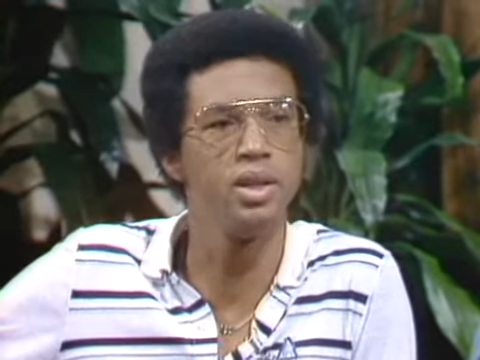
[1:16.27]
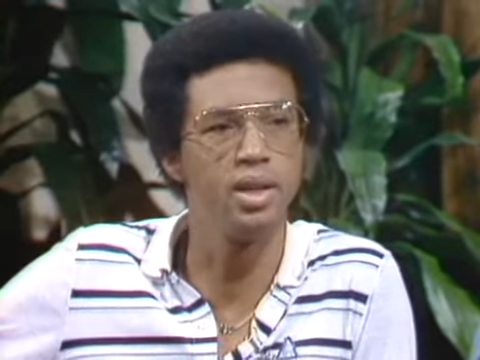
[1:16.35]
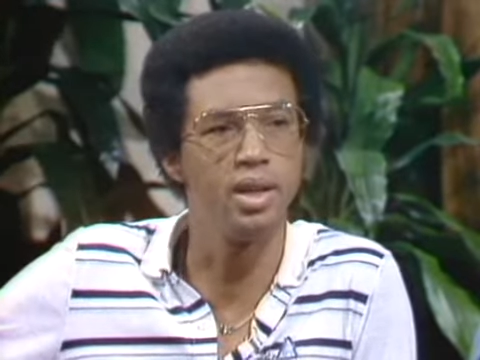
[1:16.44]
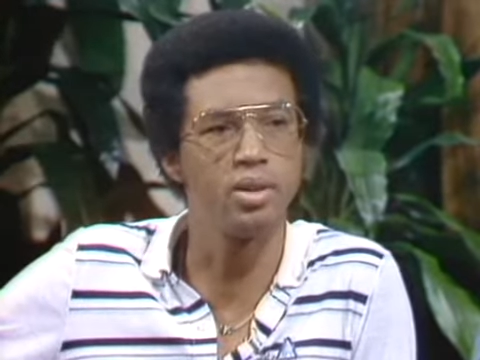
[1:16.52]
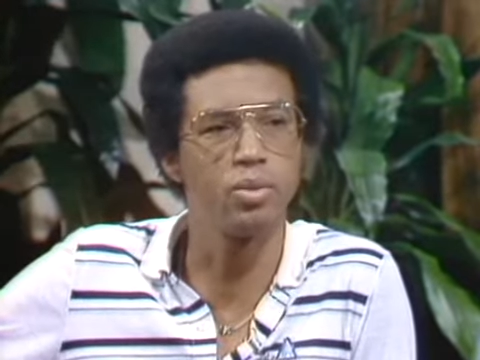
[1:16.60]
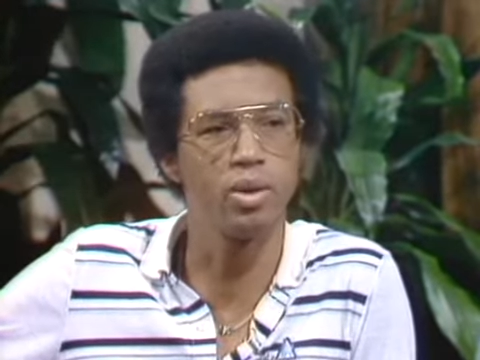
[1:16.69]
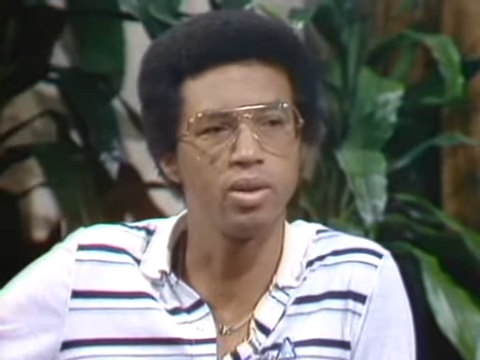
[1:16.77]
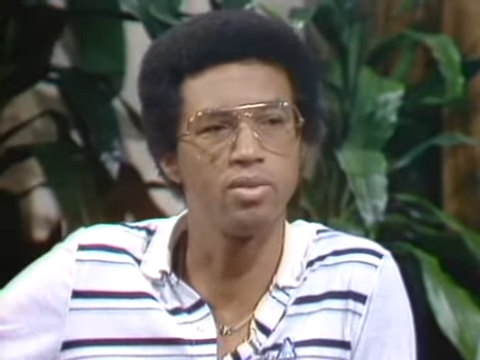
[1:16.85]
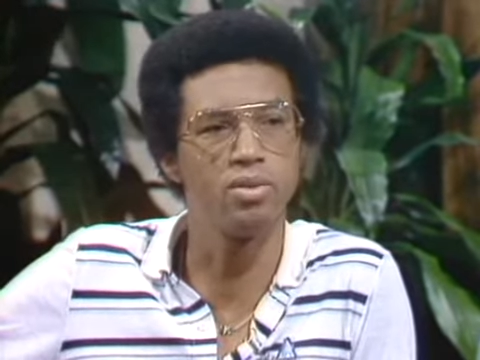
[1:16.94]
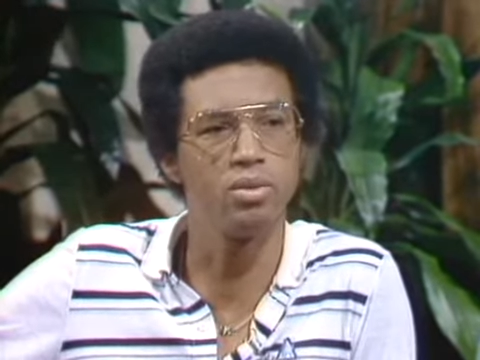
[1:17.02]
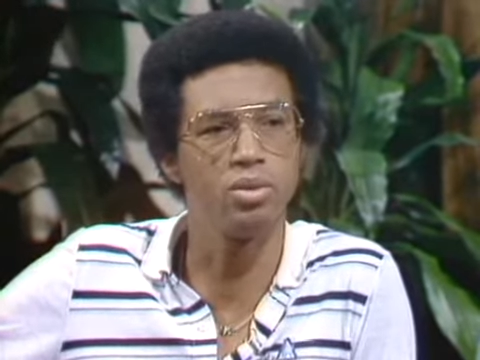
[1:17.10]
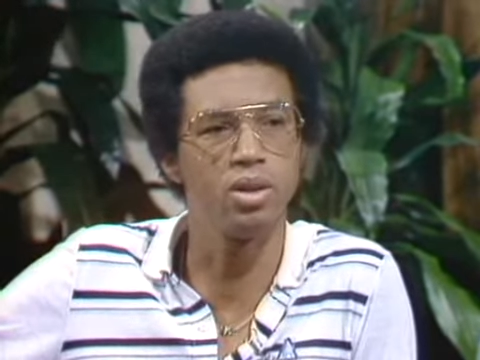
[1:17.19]
and quite a
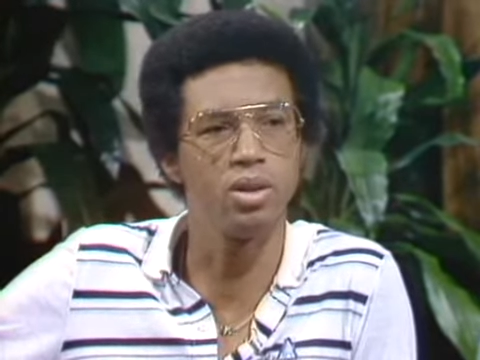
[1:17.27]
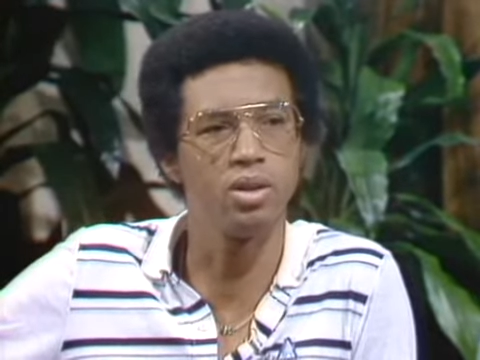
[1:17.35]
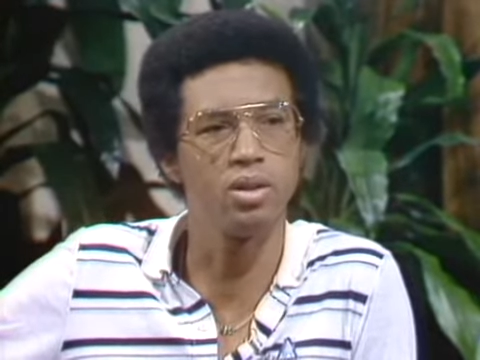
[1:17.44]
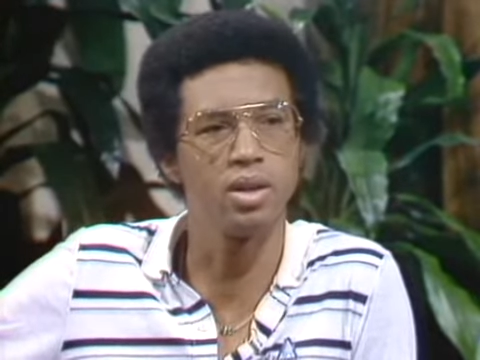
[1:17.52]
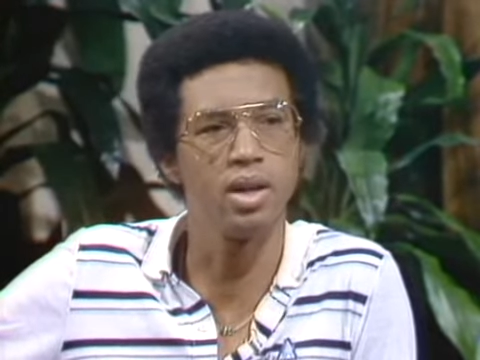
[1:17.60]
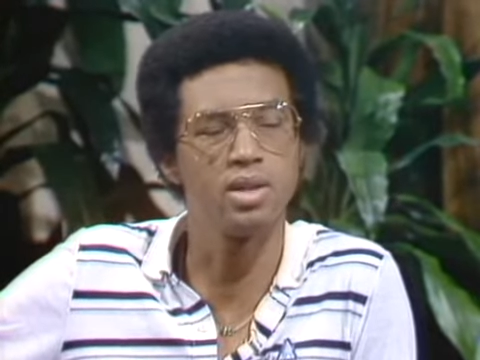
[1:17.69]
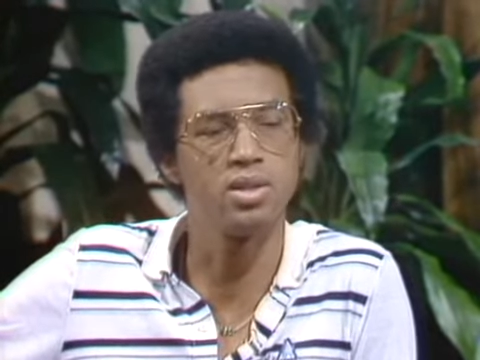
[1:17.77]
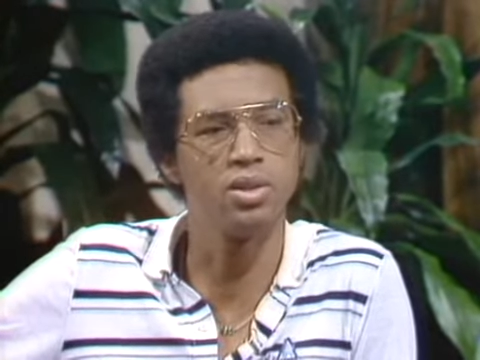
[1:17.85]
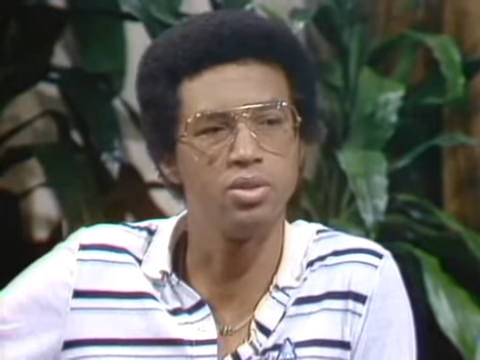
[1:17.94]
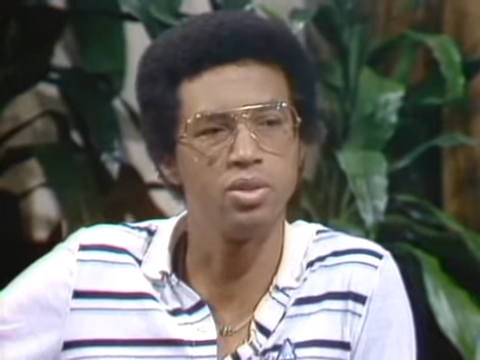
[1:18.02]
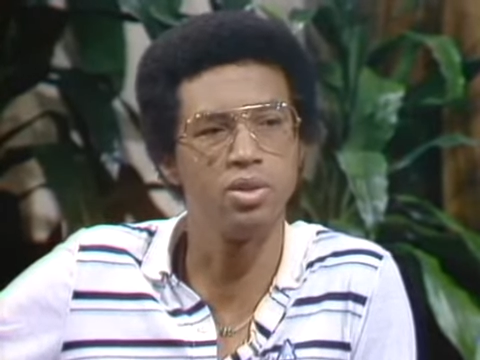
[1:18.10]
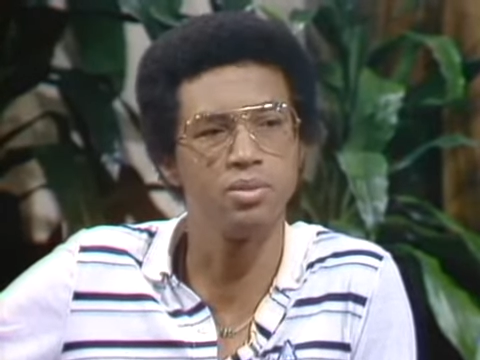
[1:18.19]
few uh, guys in the
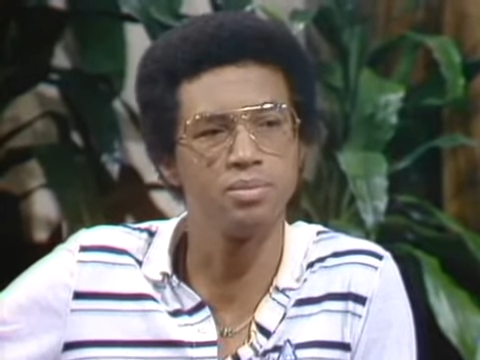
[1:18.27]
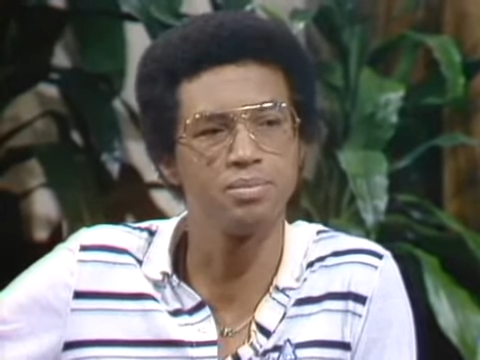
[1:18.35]
draw.